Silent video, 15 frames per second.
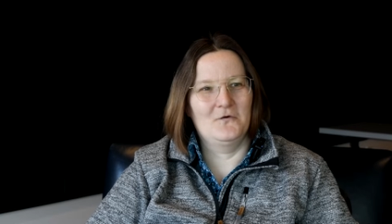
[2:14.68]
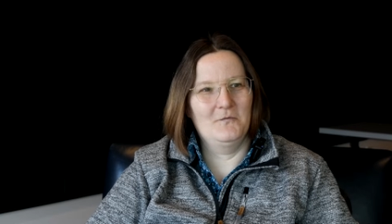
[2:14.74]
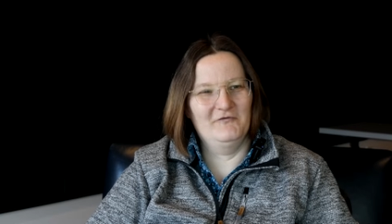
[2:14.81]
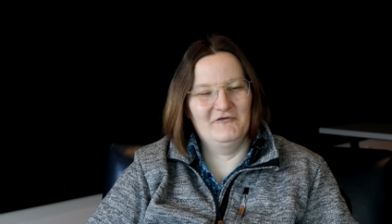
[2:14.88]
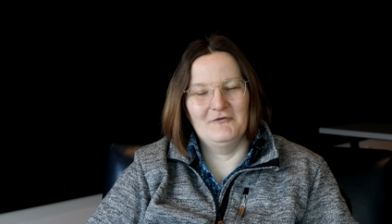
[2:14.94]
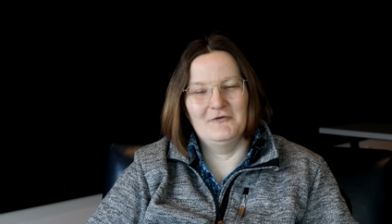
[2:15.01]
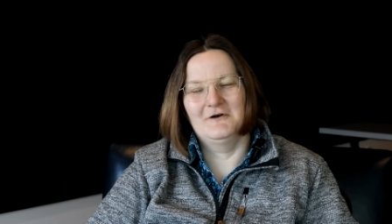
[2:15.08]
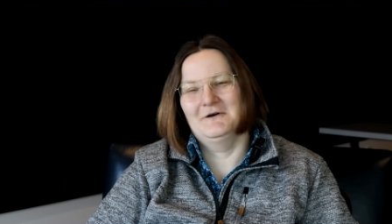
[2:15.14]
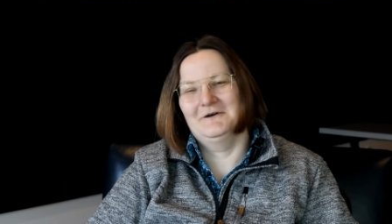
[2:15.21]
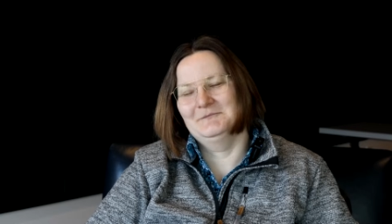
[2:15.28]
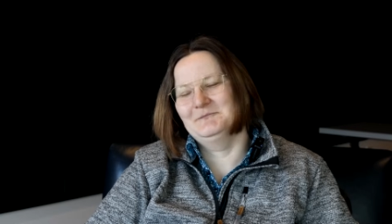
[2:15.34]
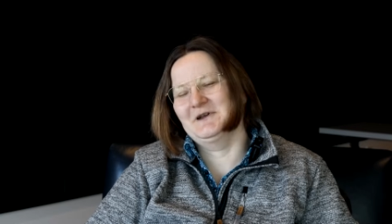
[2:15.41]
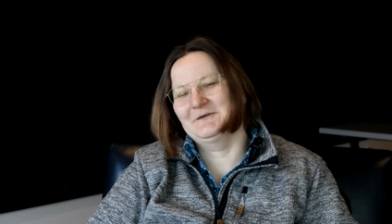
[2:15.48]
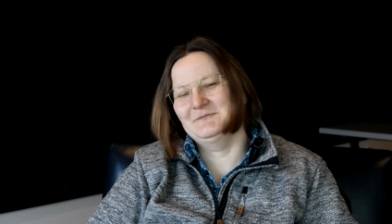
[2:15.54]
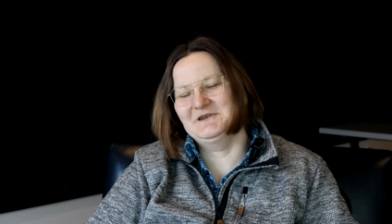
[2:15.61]
hope for
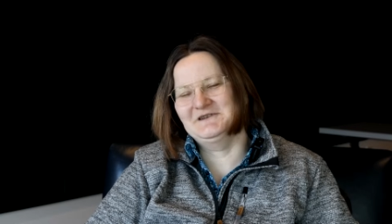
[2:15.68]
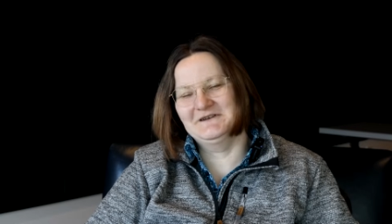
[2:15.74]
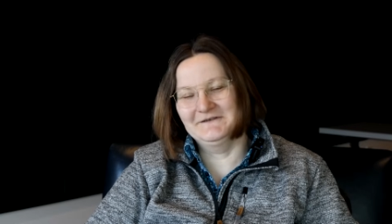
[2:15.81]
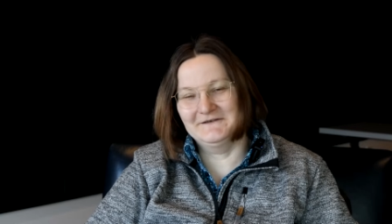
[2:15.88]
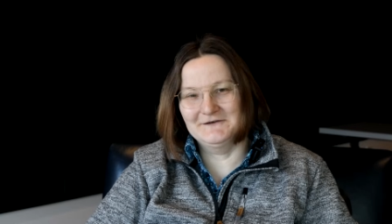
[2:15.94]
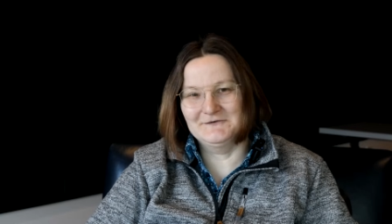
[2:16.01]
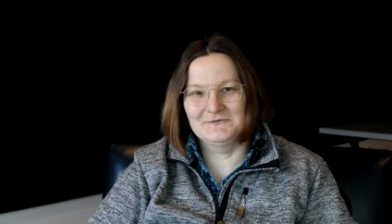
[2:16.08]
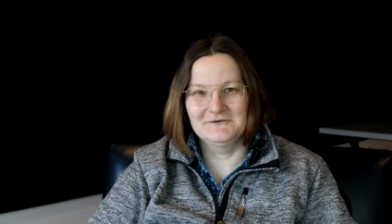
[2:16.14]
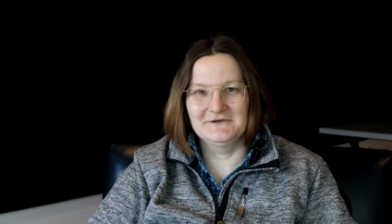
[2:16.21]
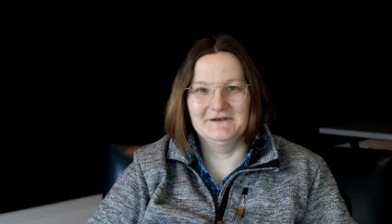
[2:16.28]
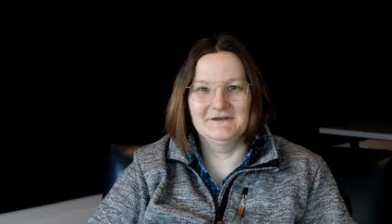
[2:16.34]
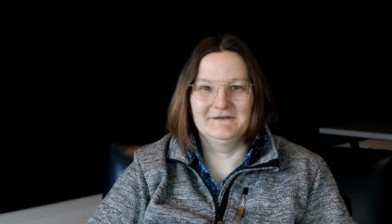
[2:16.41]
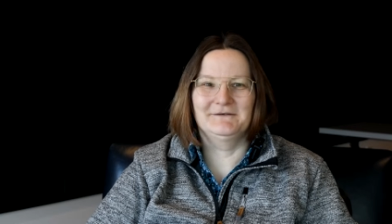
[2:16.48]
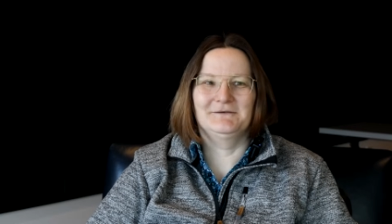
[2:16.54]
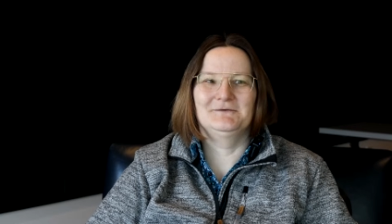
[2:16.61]
Perimeter Institute
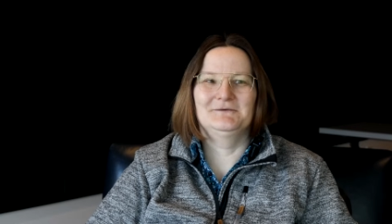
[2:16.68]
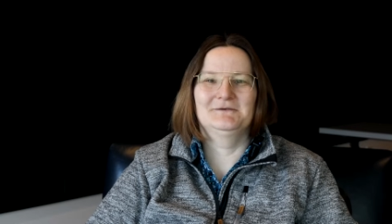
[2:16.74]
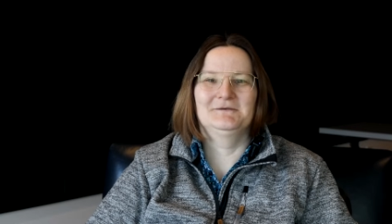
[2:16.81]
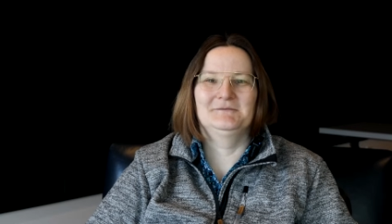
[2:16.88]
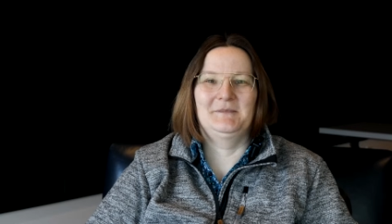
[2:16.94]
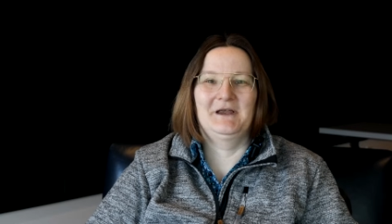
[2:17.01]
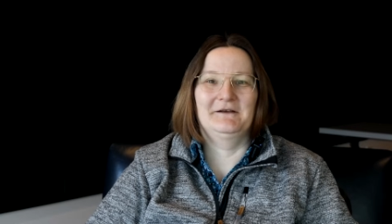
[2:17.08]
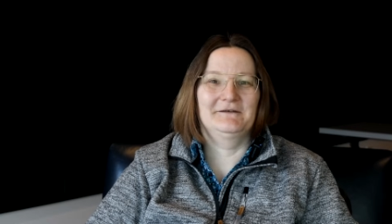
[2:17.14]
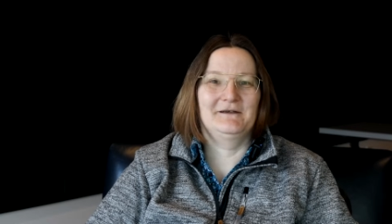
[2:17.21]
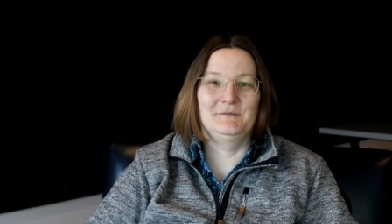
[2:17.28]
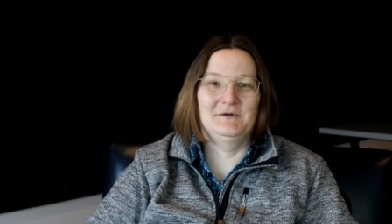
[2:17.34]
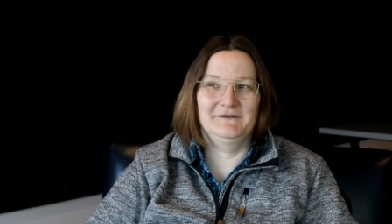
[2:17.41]
is to make some